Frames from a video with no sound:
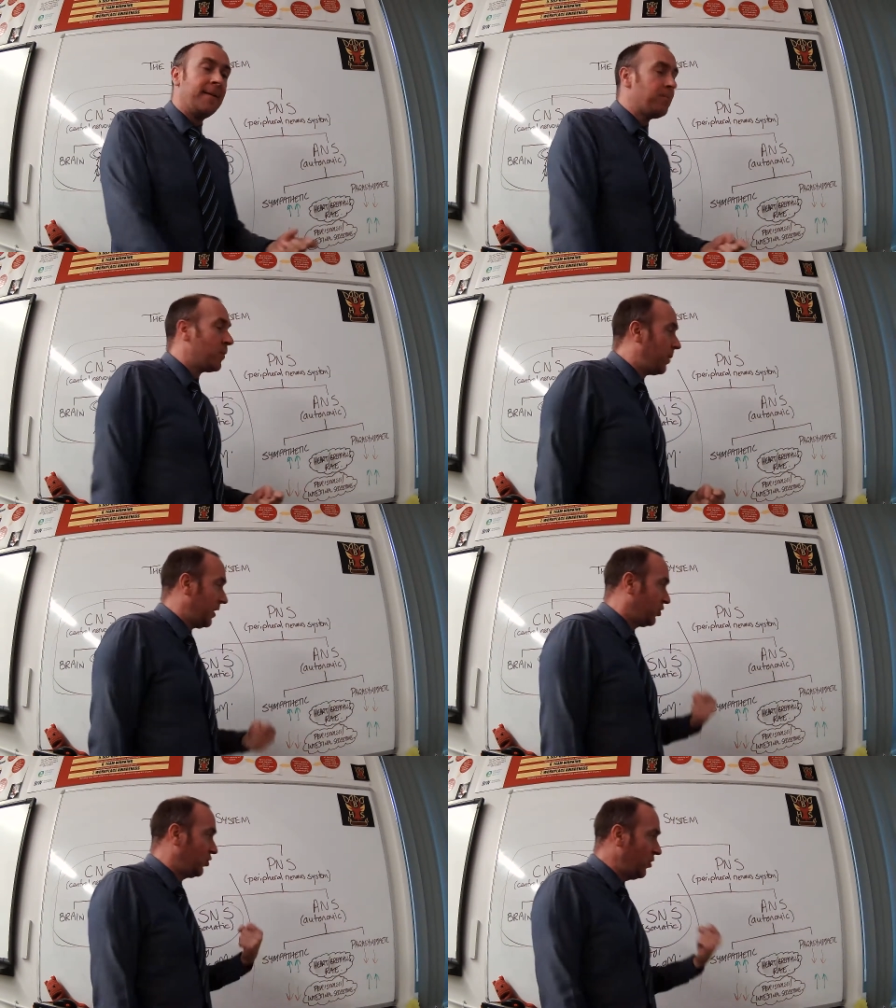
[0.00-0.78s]
But
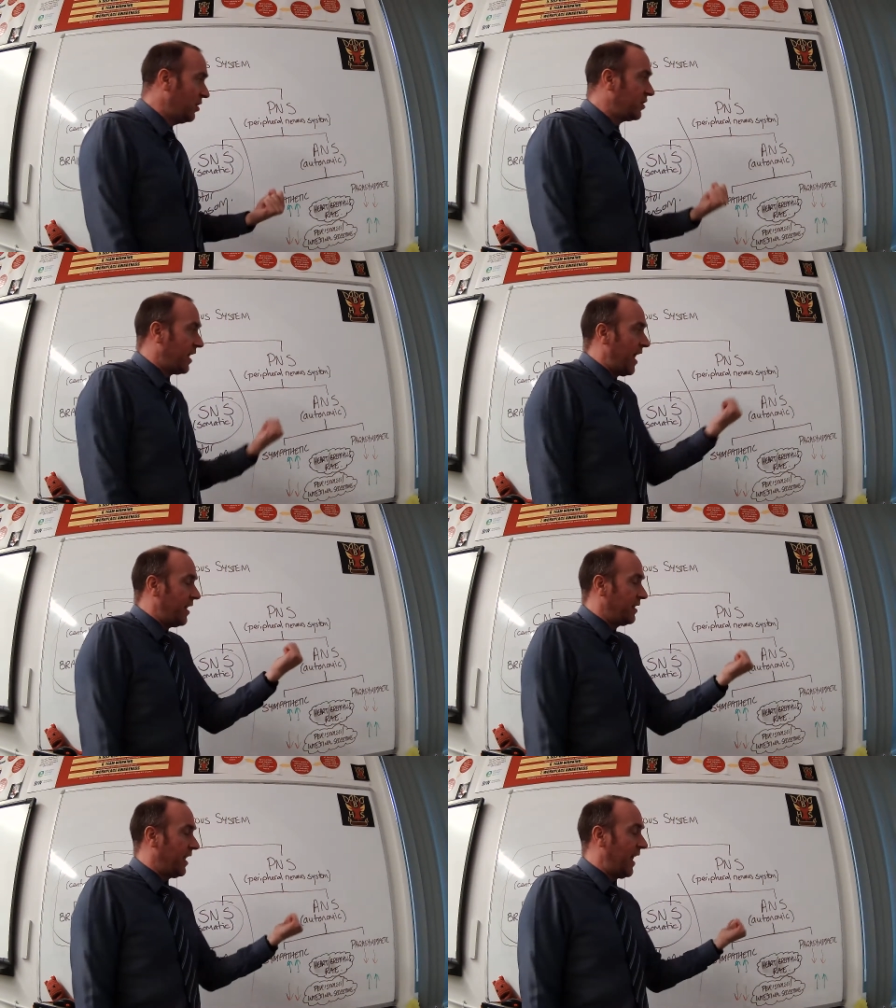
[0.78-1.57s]
as soon as
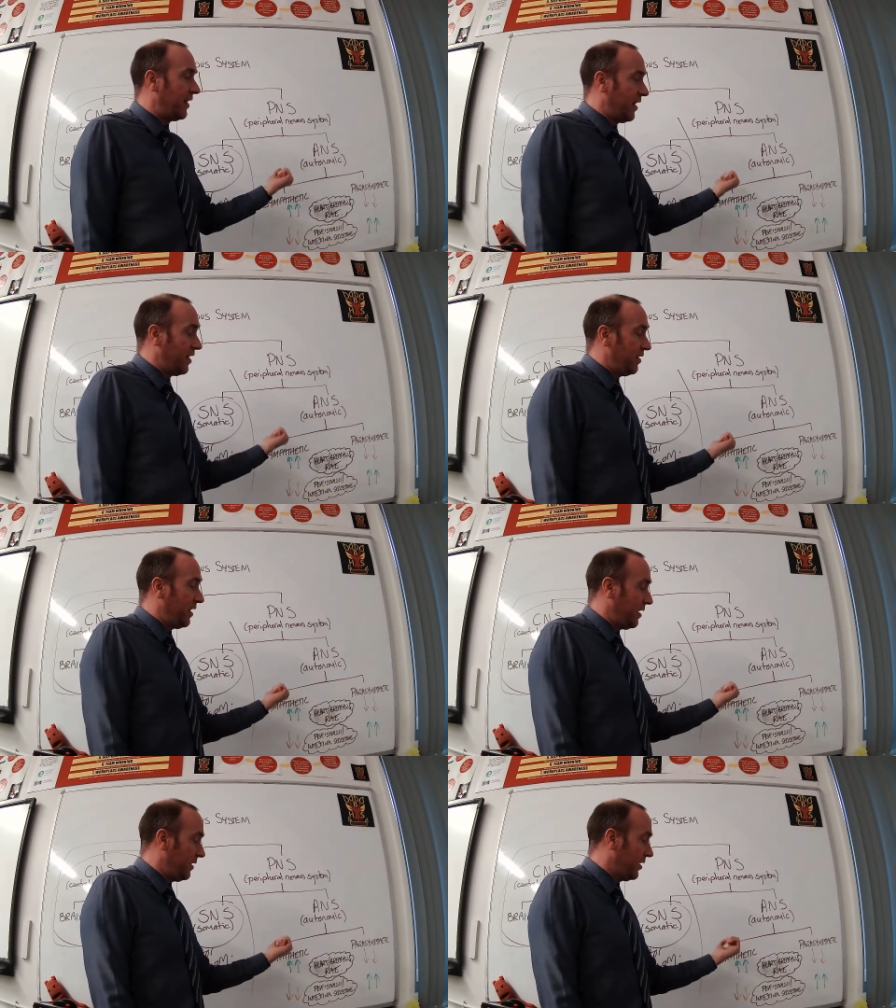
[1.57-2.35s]

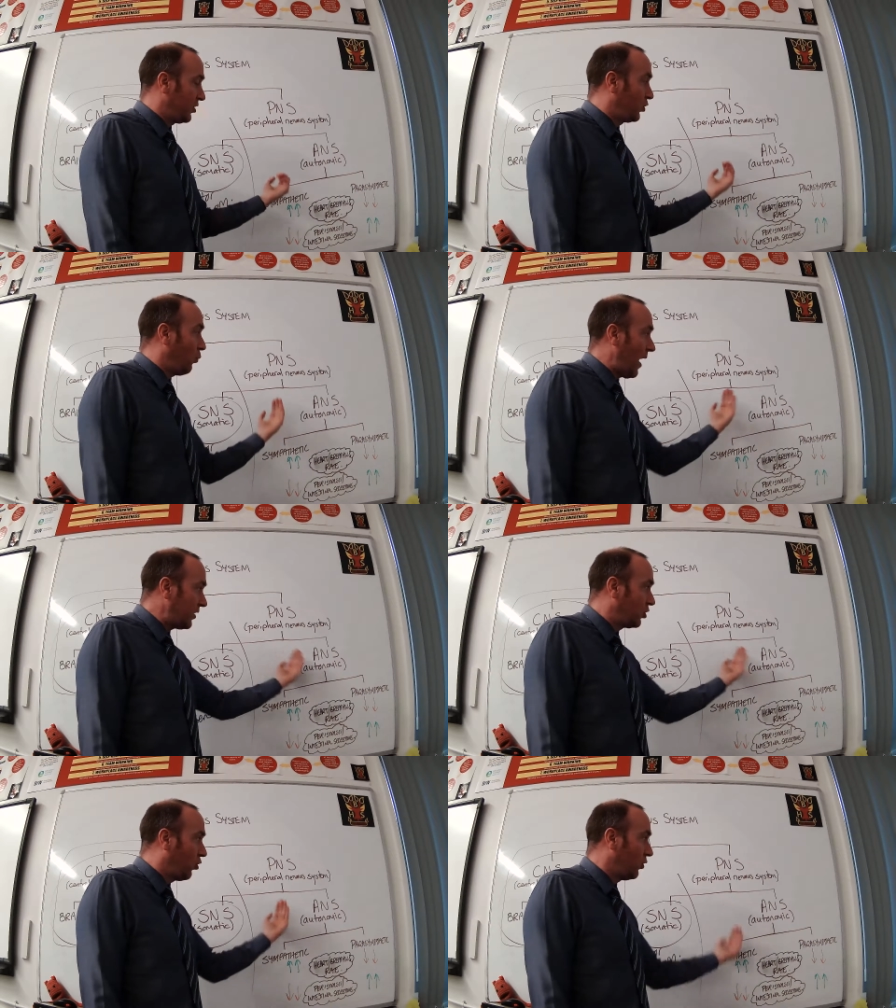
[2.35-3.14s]
the
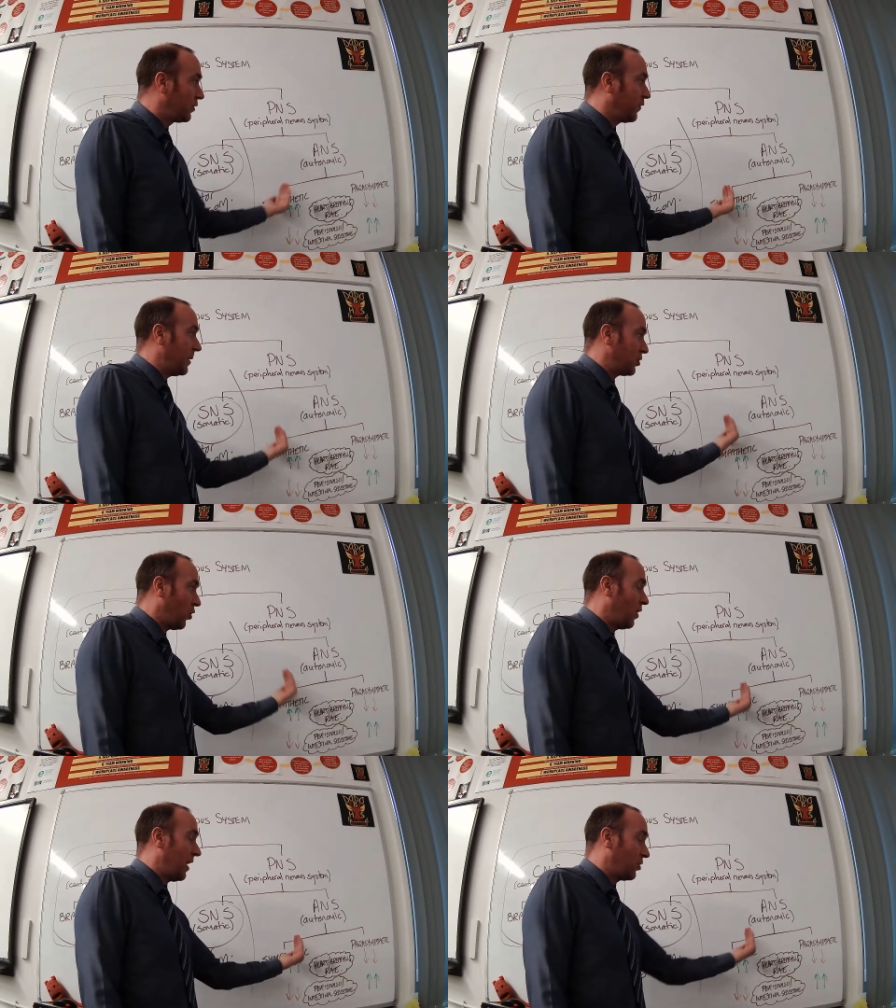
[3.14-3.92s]
switch goes from its
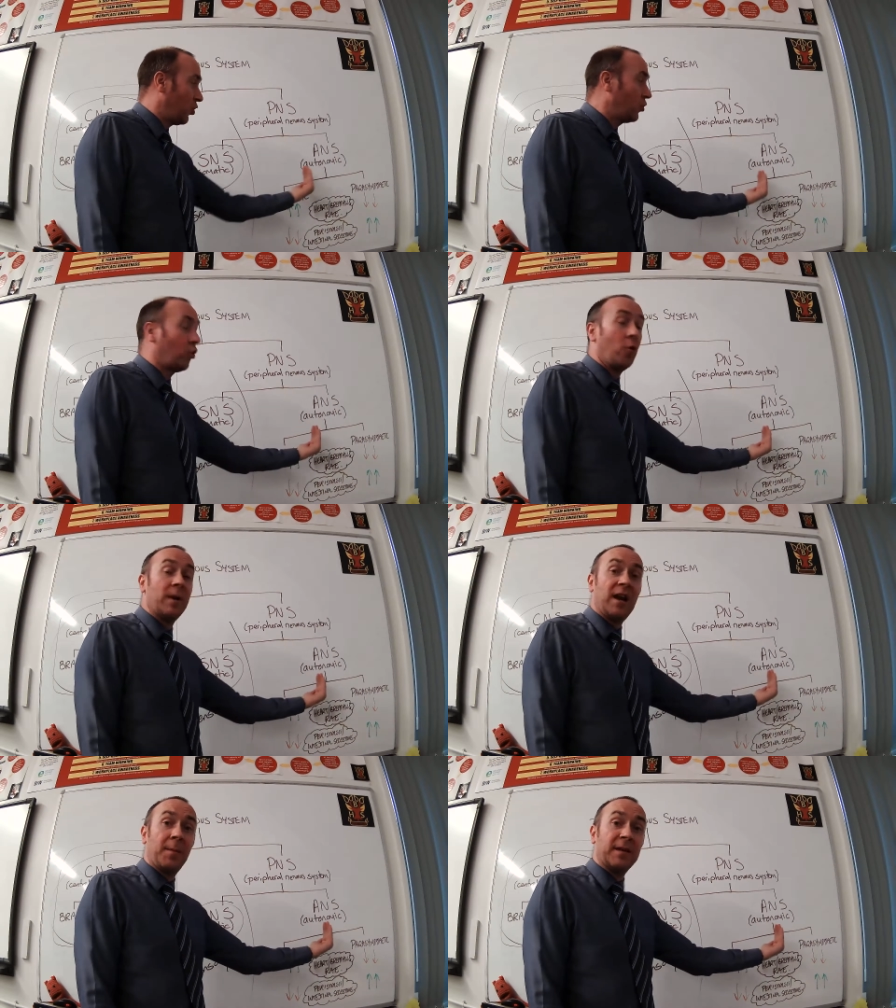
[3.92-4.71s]

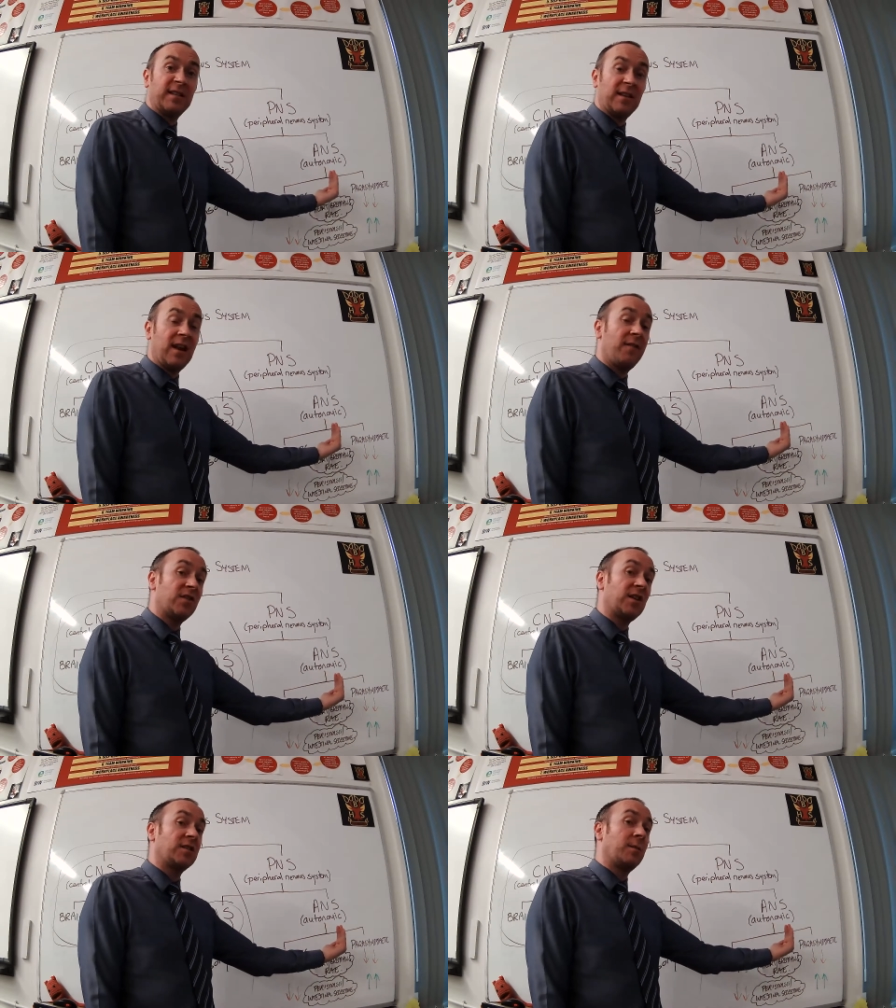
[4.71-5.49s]
autonomic nervous
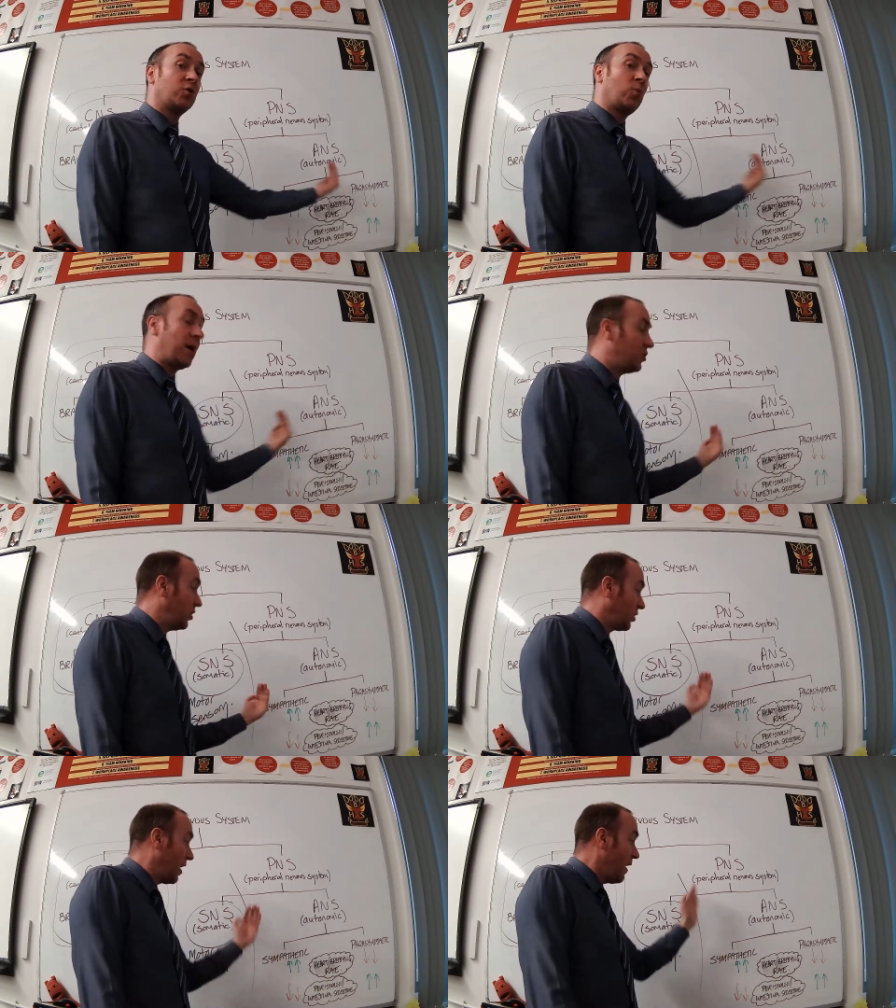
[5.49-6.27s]
system switches